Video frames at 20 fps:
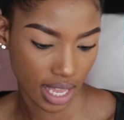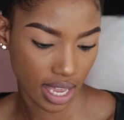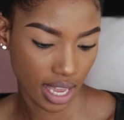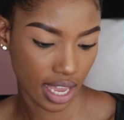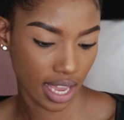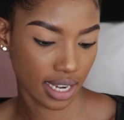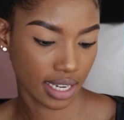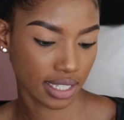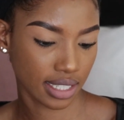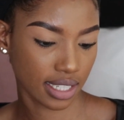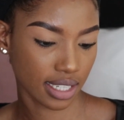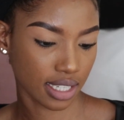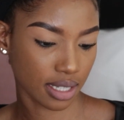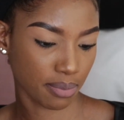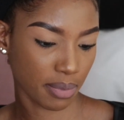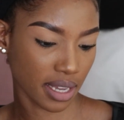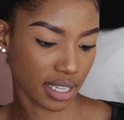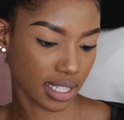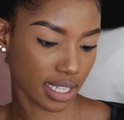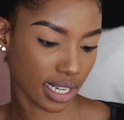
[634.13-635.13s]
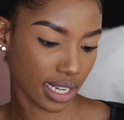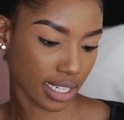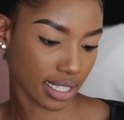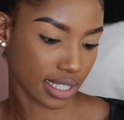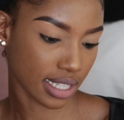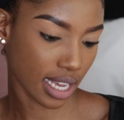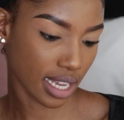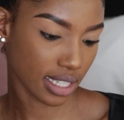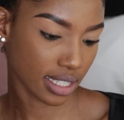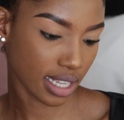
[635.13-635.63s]
and it just basically
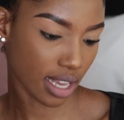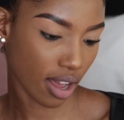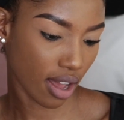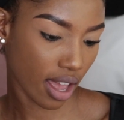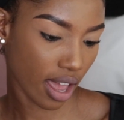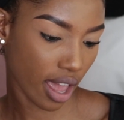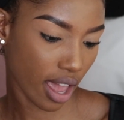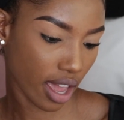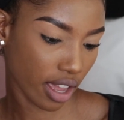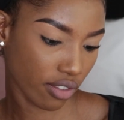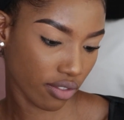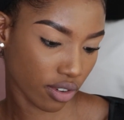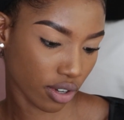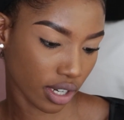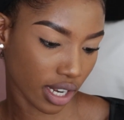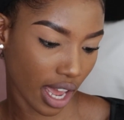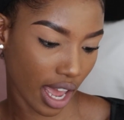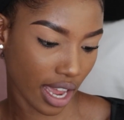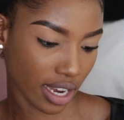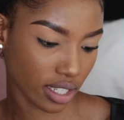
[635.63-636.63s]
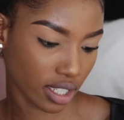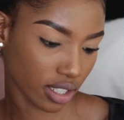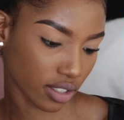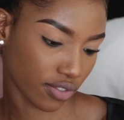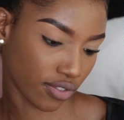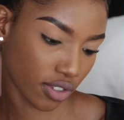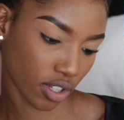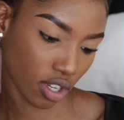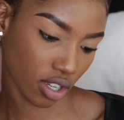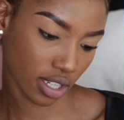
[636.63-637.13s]
says Avon Ideal
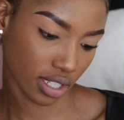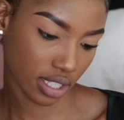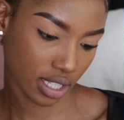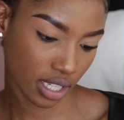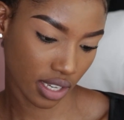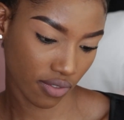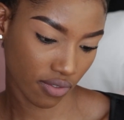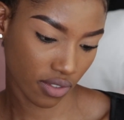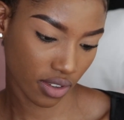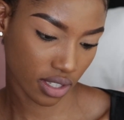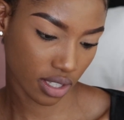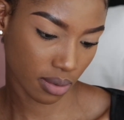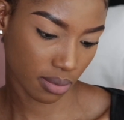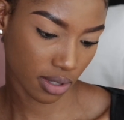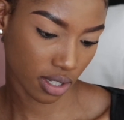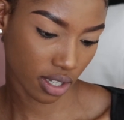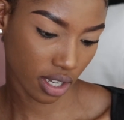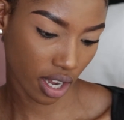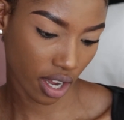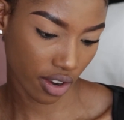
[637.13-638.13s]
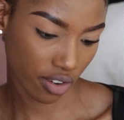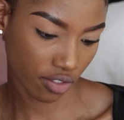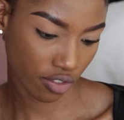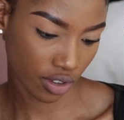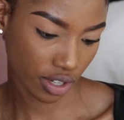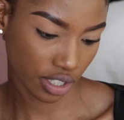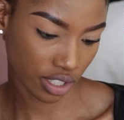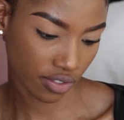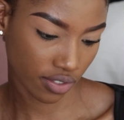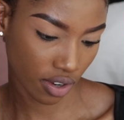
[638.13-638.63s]
Flawless Invisible
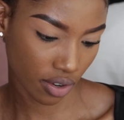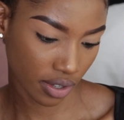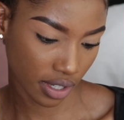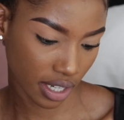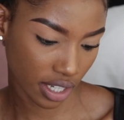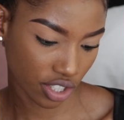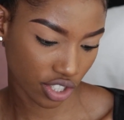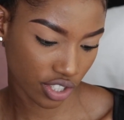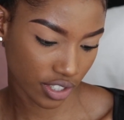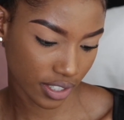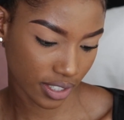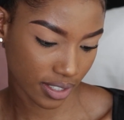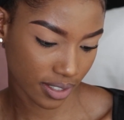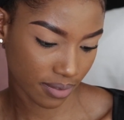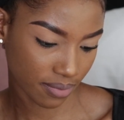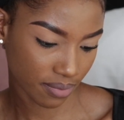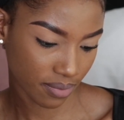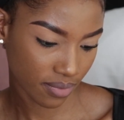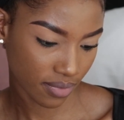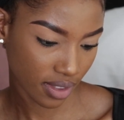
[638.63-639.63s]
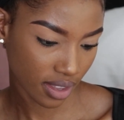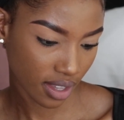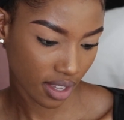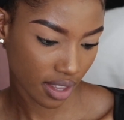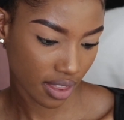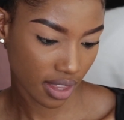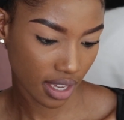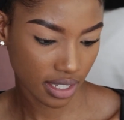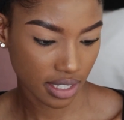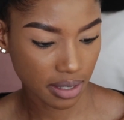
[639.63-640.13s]
Coverage Foundation
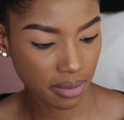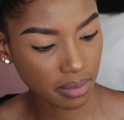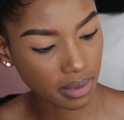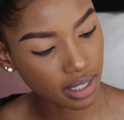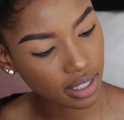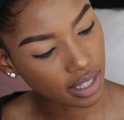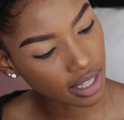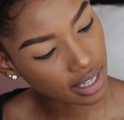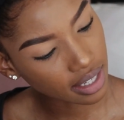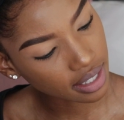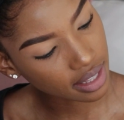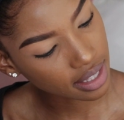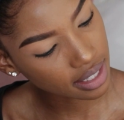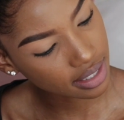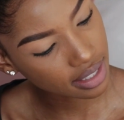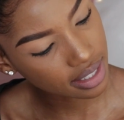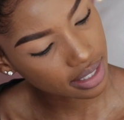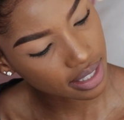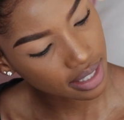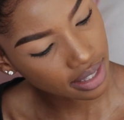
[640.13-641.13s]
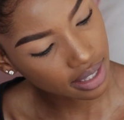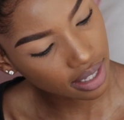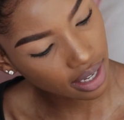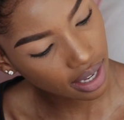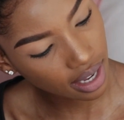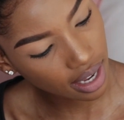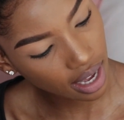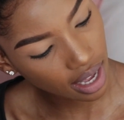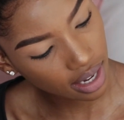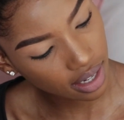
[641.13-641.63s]
30ml, and this is in the
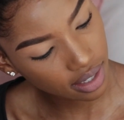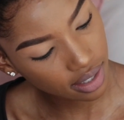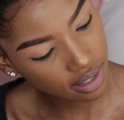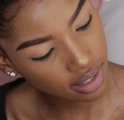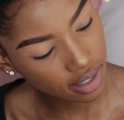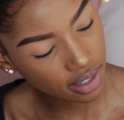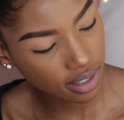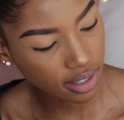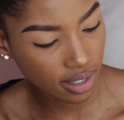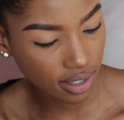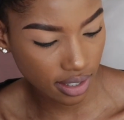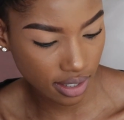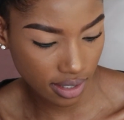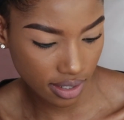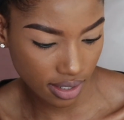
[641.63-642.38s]
color...